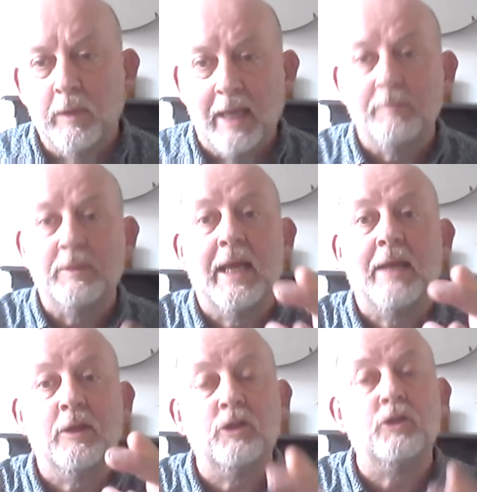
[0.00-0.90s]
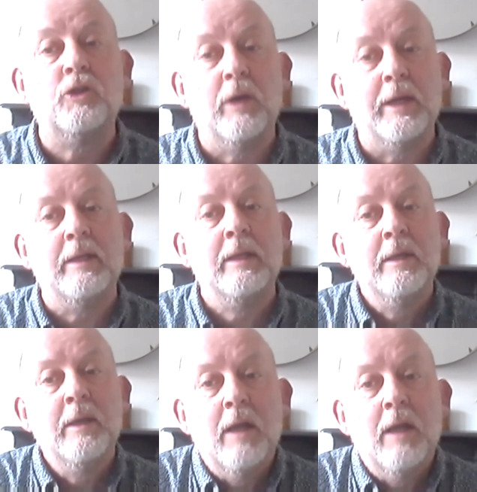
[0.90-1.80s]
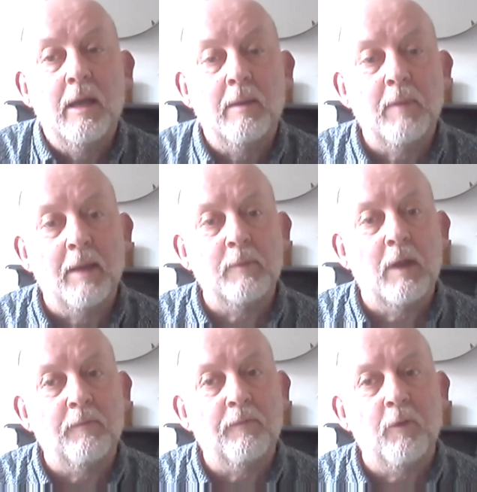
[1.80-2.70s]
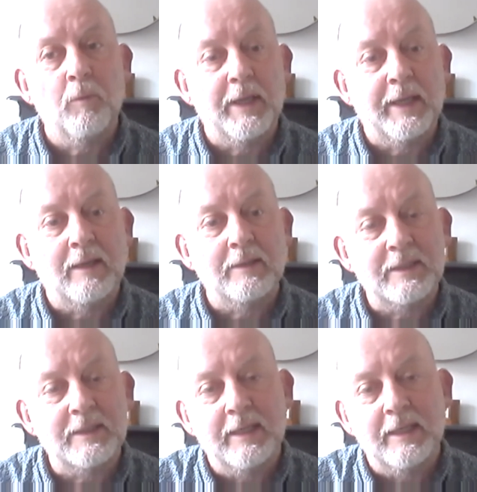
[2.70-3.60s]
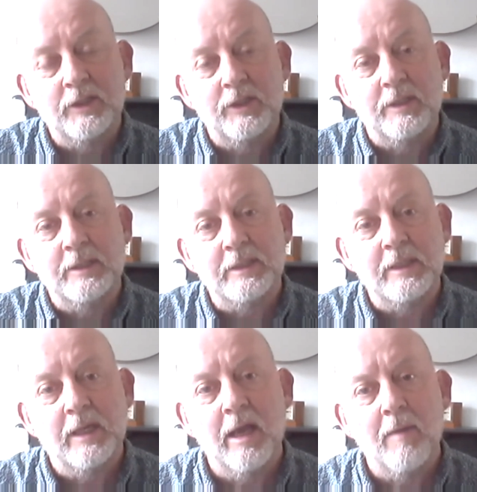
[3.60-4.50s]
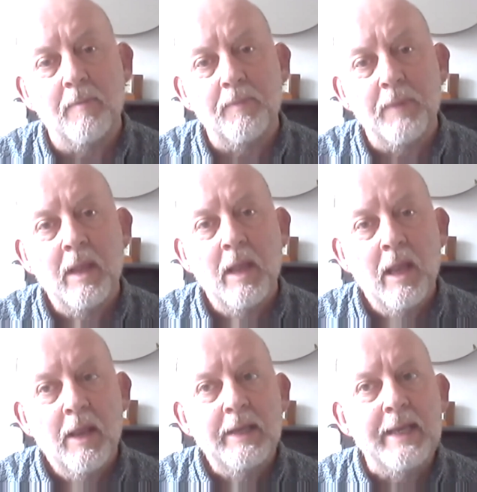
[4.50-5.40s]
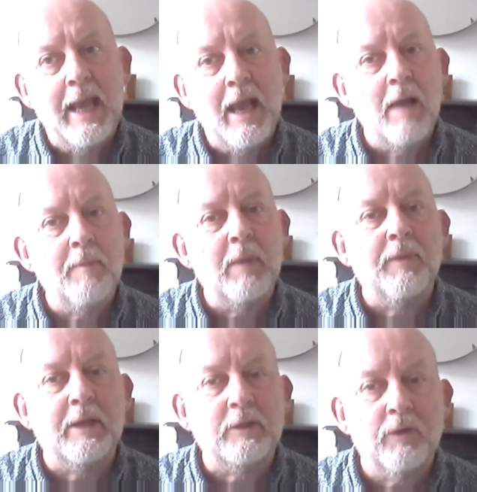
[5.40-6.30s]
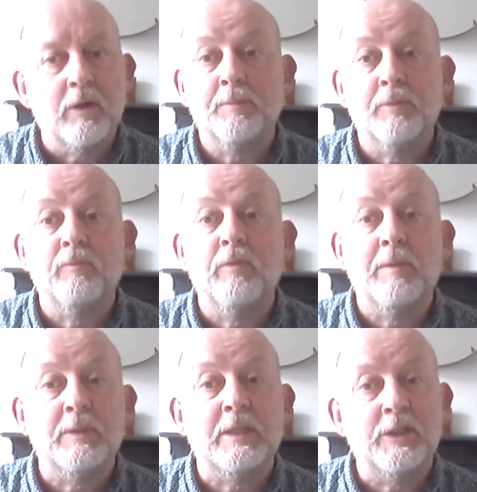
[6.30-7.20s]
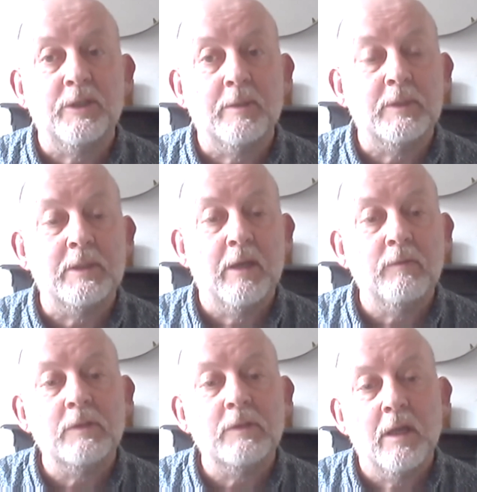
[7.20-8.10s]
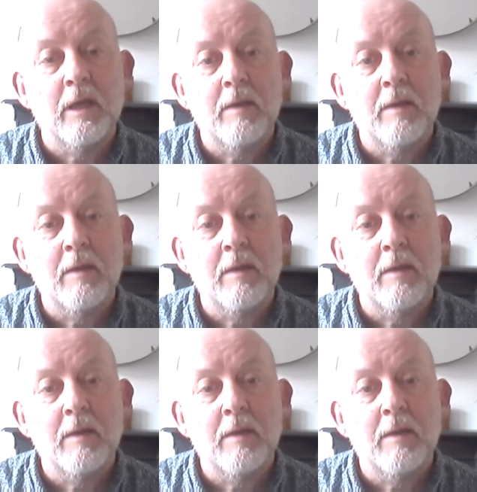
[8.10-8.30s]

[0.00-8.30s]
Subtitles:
came together to join and form the accounting technicians. They're trying to reposition themselves.